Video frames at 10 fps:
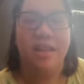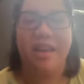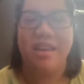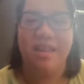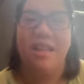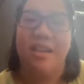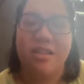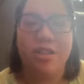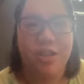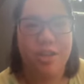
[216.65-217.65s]
like in the
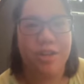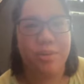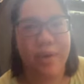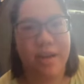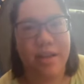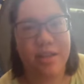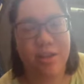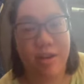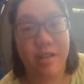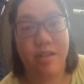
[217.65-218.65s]
last year when I
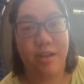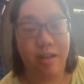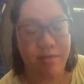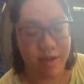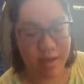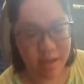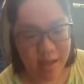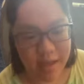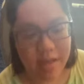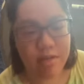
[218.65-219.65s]
started diving
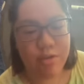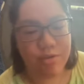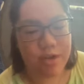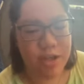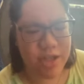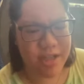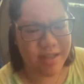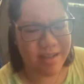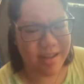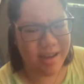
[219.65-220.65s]
into
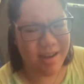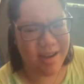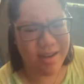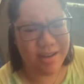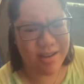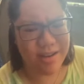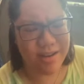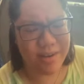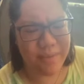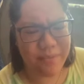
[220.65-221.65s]
Russian,
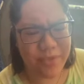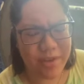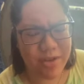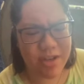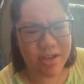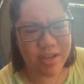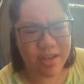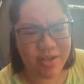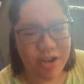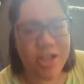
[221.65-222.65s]

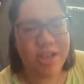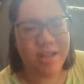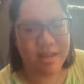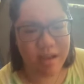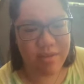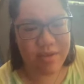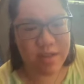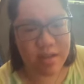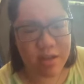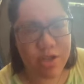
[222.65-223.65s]
Russia itself is
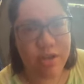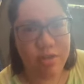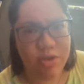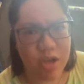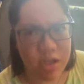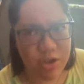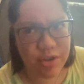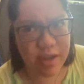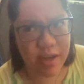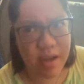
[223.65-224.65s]
such a huge
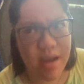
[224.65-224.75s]
country.